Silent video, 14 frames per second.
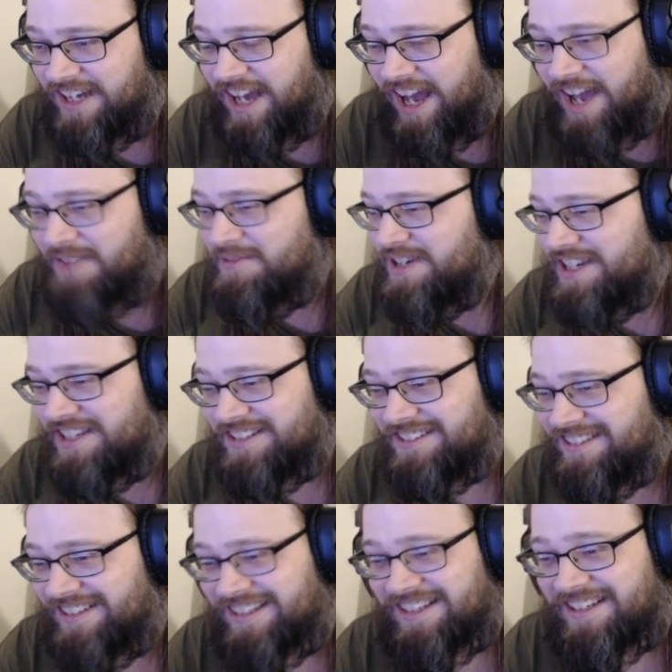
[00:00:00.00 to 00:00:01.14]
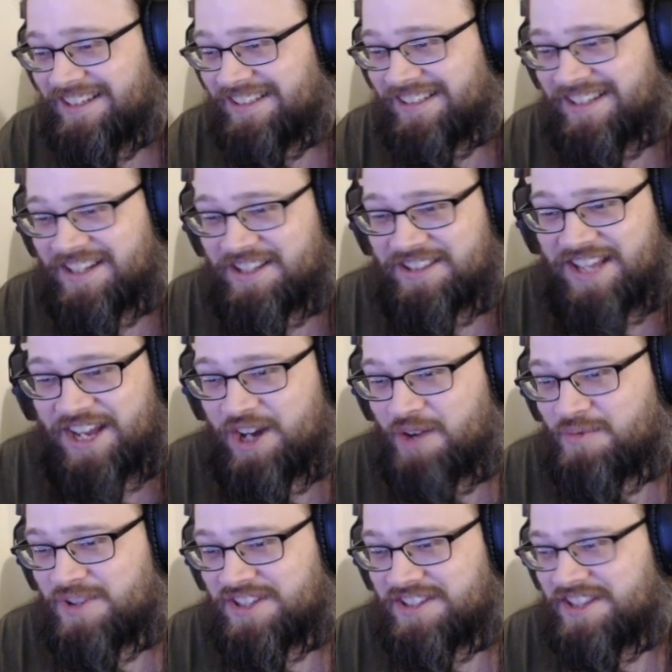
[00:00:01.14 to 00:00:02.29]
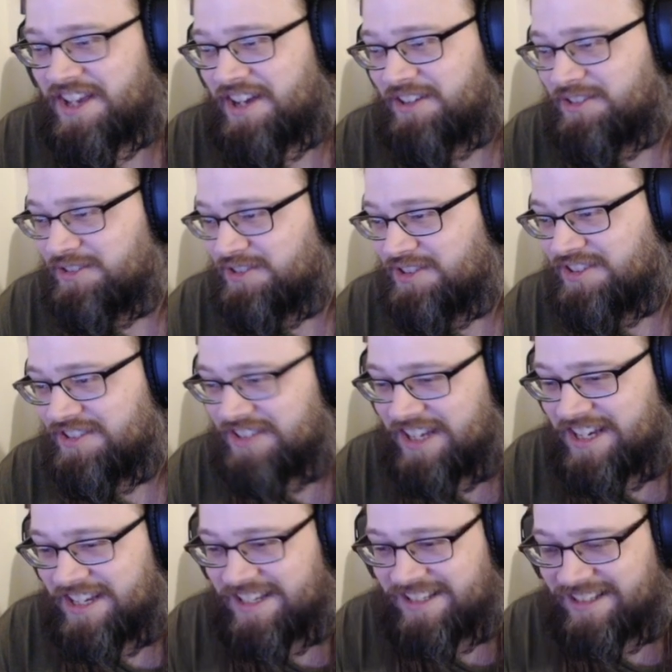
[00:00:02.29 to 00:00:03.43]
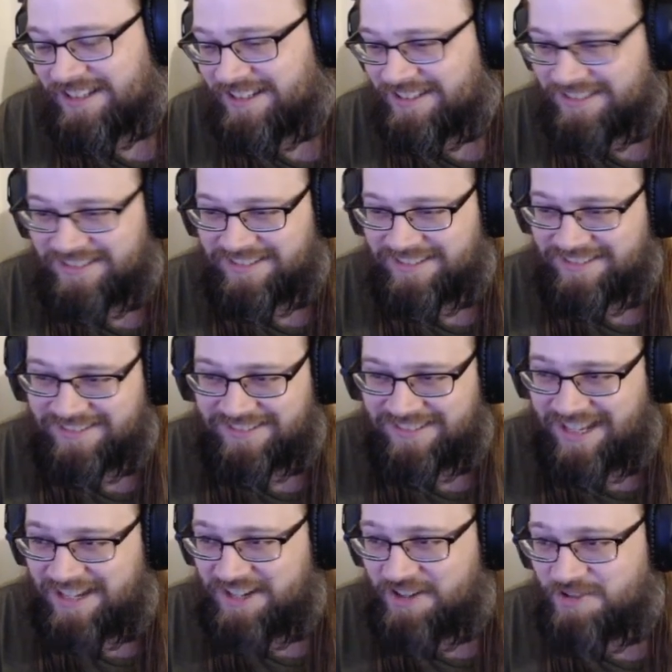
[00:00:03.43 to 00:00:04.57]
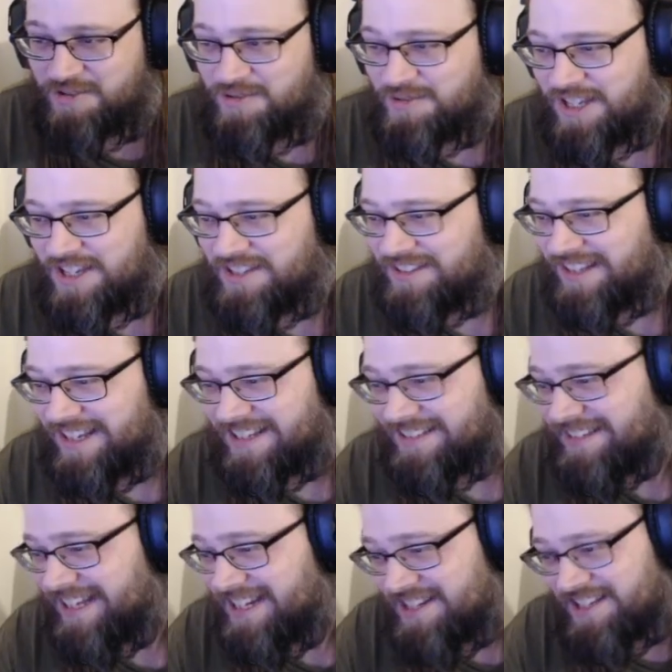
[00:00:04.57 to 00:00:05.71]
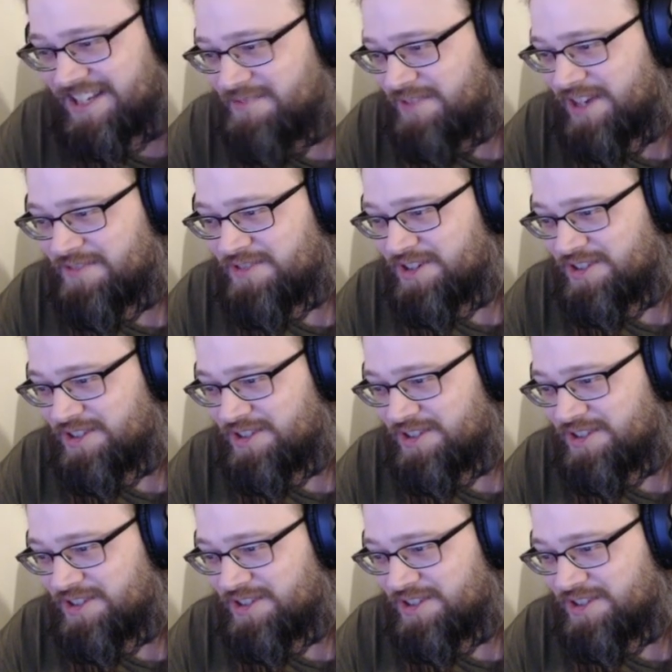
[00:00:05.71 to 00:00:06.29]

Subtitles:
I mean, they know what sells. They know who they just keep giving her